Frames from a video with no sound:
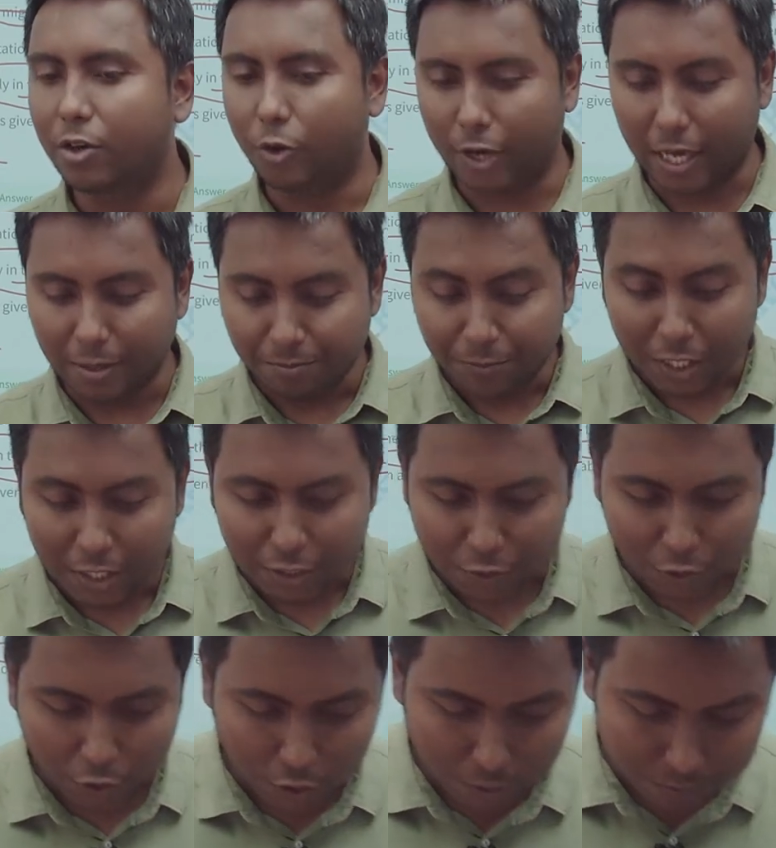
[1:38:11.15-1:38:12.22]
Okay,
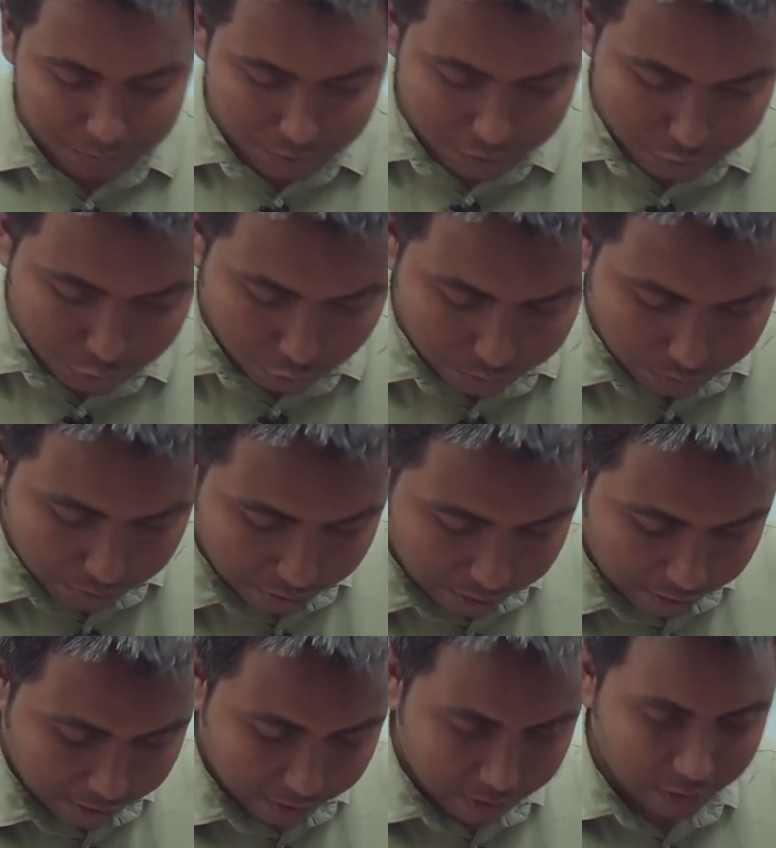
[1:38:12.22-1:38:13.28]
so so
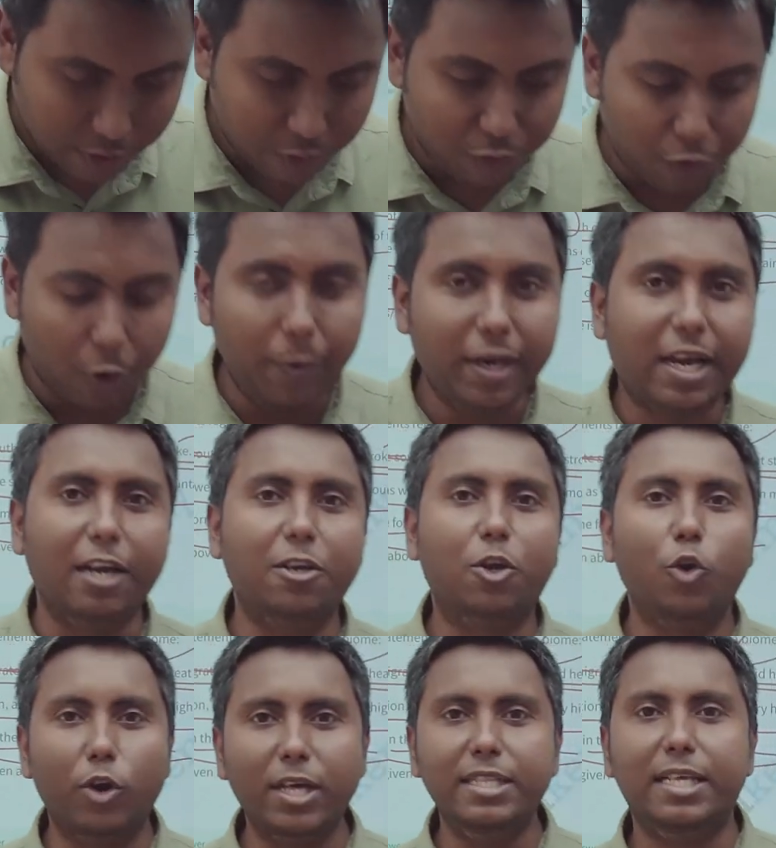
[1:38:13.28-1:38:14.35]
uh, we'll be
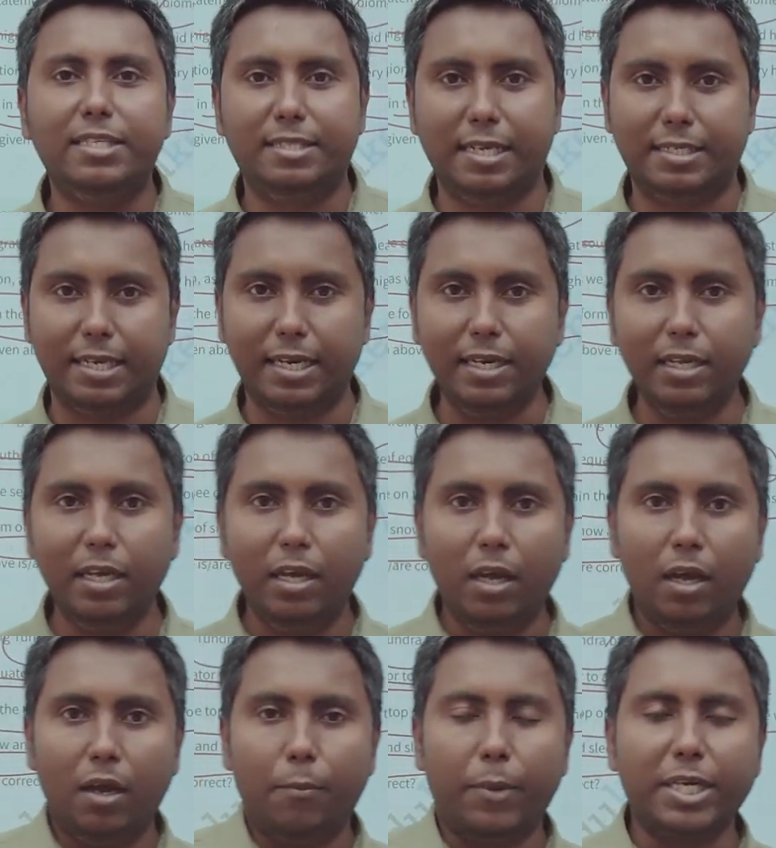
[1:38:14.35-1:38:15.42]
concluding this session,
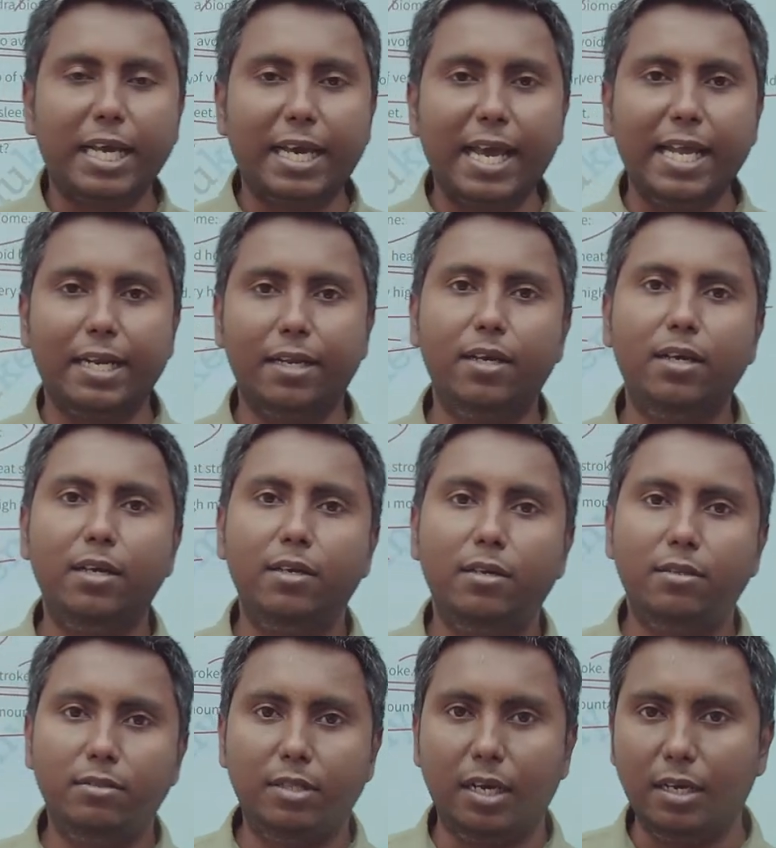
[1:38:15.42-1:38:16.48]
but again
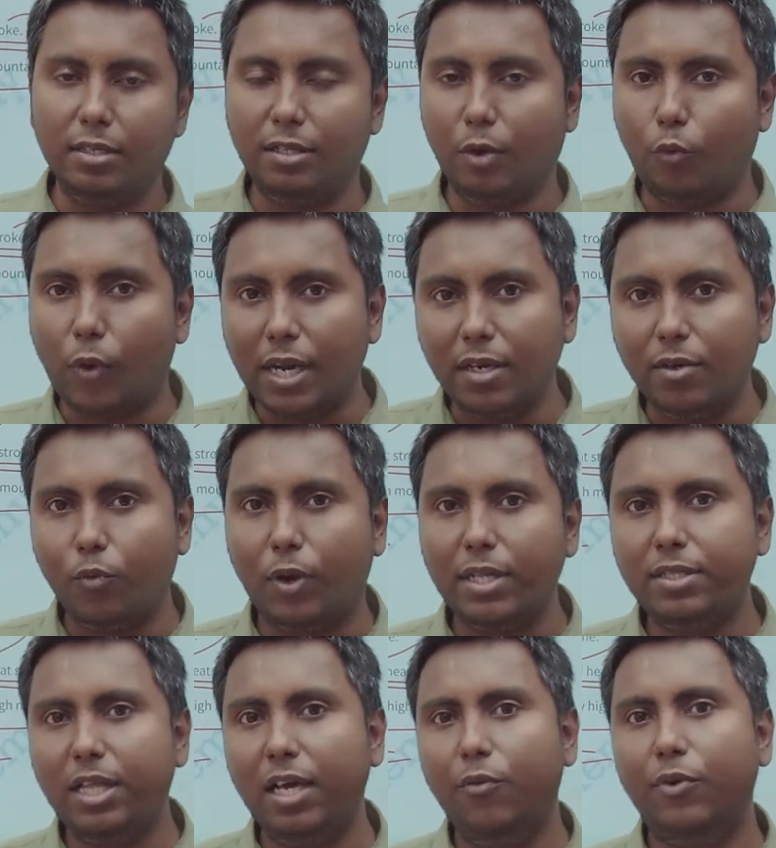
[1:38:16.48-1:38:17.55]
the the one
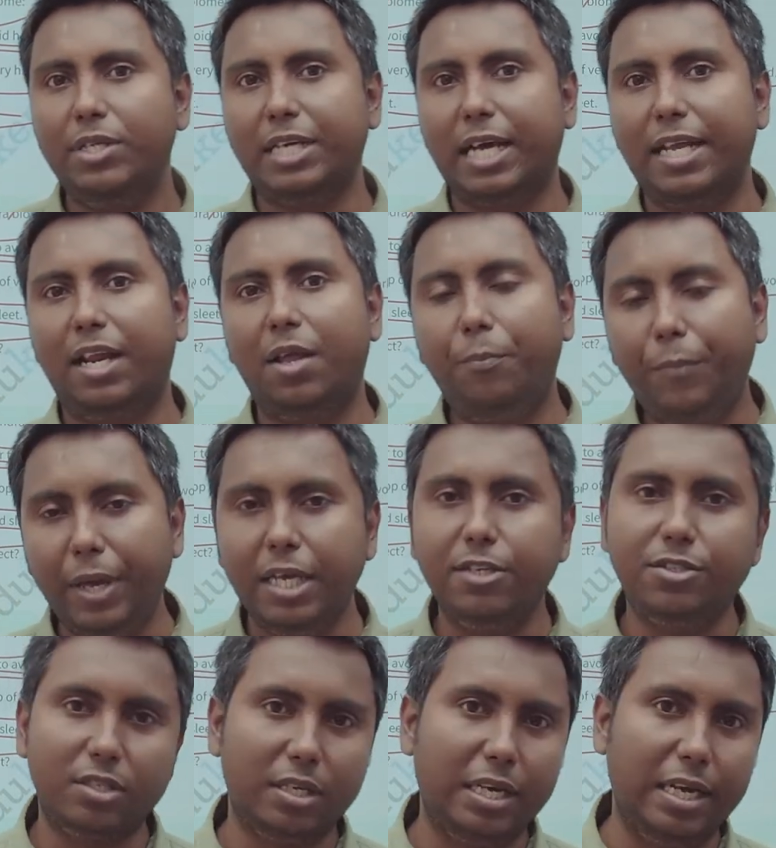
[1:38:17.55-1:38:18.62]
one thing which I
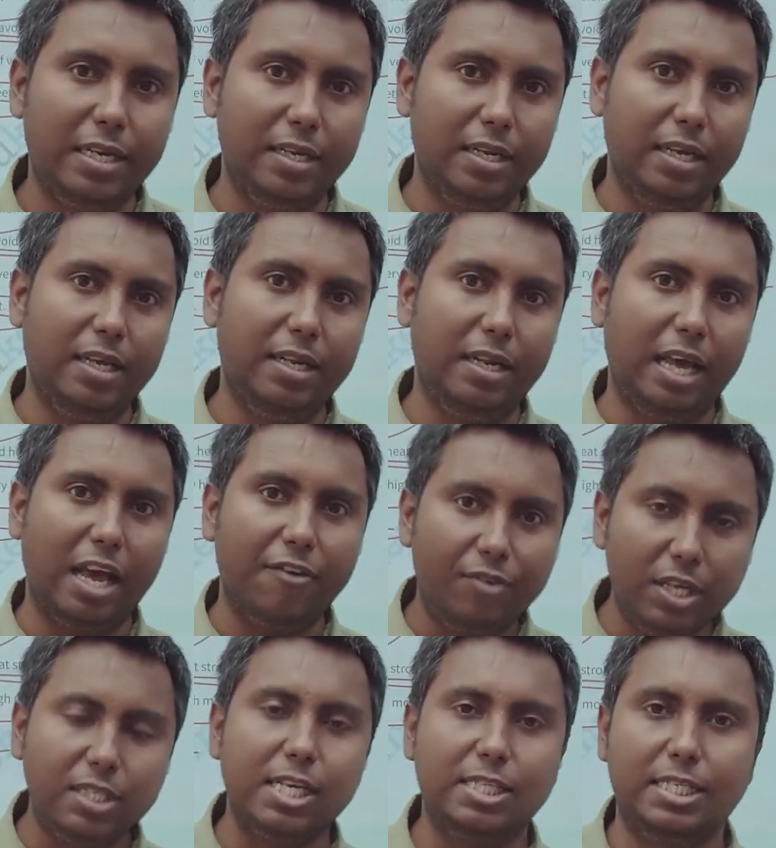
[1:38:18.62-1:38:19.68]
repeat in in
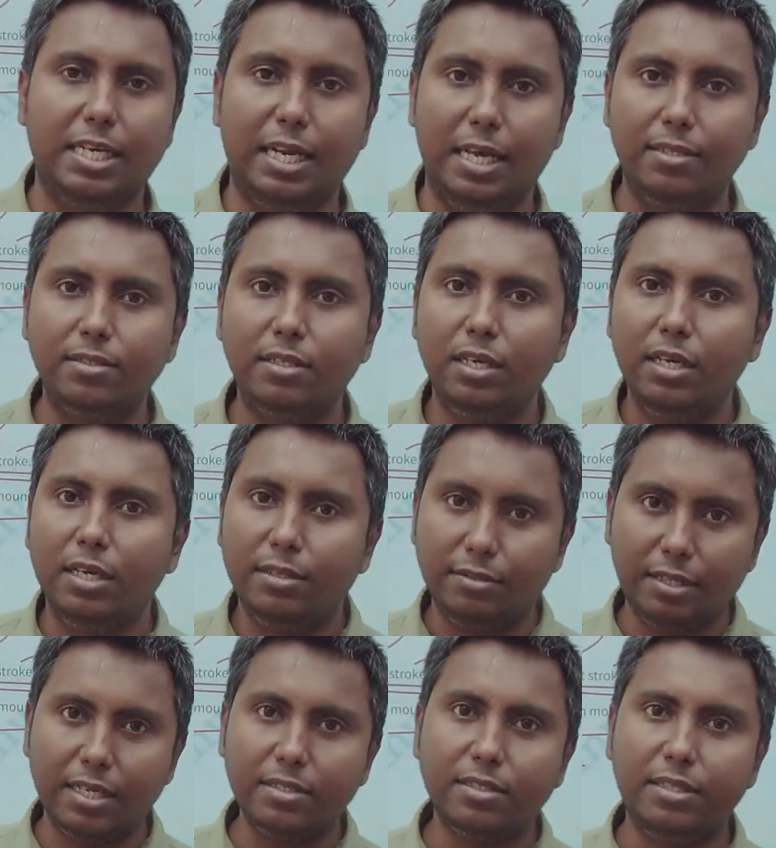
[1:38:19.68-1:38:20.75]
every session is
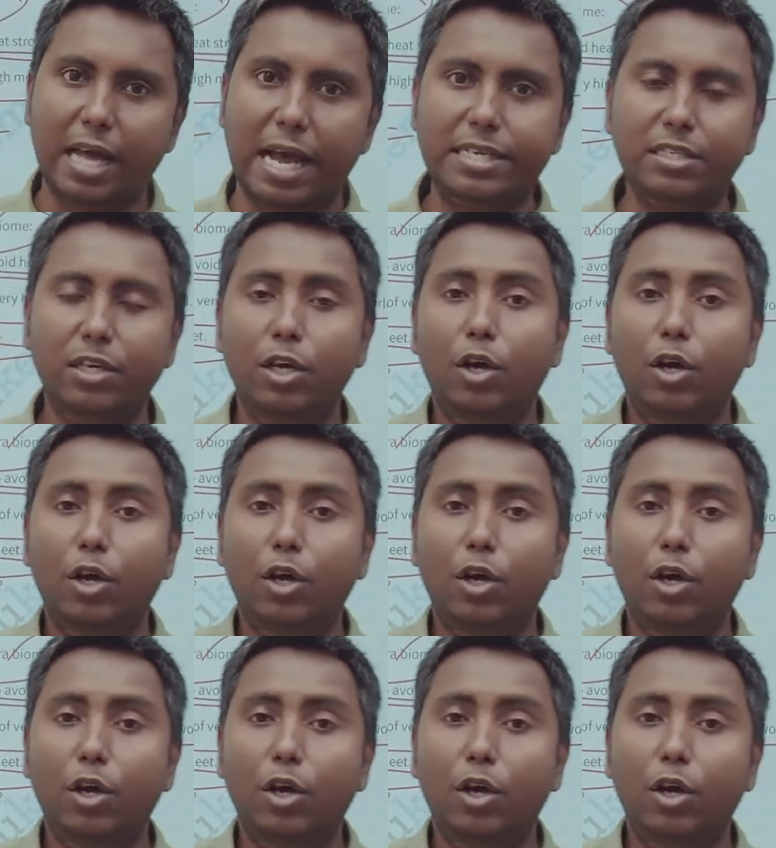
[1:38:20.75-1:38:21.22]
this that